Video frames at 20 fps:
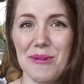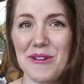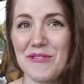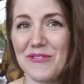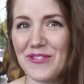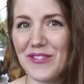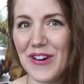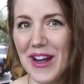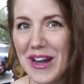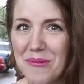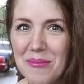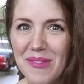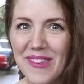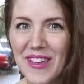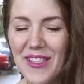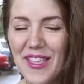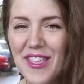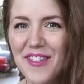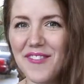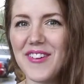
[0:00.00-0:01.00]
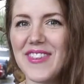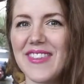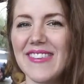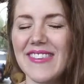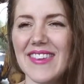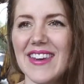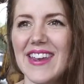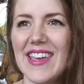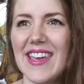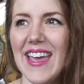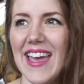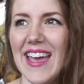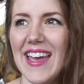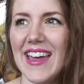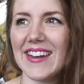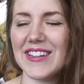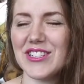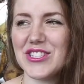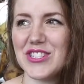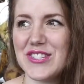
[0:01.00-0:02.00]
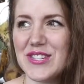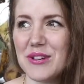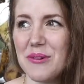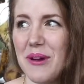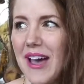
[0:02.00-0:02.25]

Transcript: put frames all over the city, and it just